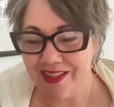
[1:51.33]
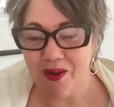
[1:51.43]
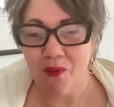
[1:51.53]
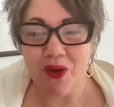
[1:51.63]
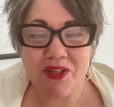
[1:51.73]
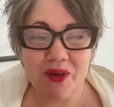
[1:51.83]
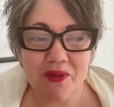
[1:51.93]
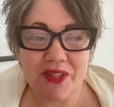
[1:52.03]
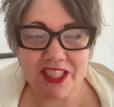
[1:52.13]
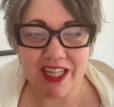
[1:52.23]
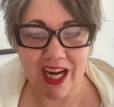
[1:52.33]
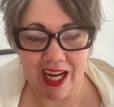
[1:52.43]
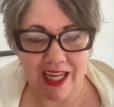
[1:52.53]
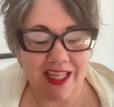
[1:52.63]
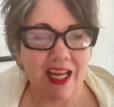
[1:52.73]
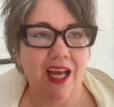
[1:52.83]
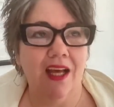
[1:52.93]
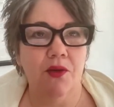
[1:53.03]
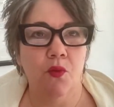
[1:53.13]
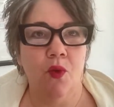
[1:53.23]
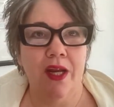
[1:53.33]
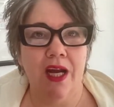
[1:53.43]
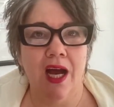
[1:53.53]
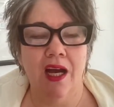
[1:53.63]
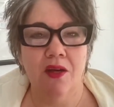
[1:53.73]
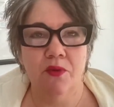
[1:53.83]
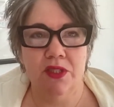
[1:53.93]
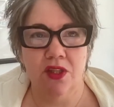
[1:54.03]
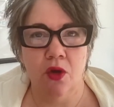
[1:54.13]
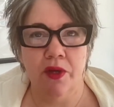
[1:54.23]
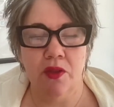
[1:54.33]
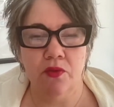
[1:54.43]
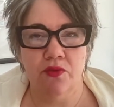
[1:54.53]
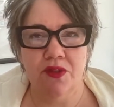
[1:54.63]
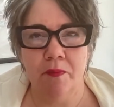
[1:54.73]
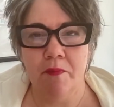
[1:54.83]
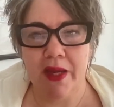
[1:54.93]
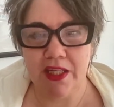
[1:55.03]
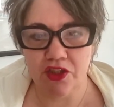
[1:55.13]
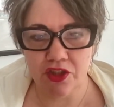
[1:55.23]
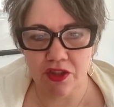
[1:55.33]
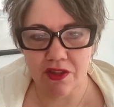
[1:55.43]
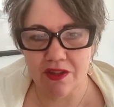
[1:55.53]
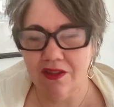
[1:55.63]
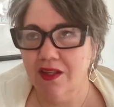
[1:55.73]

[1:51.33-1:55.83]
What do I wish that I had had when I was going through some major,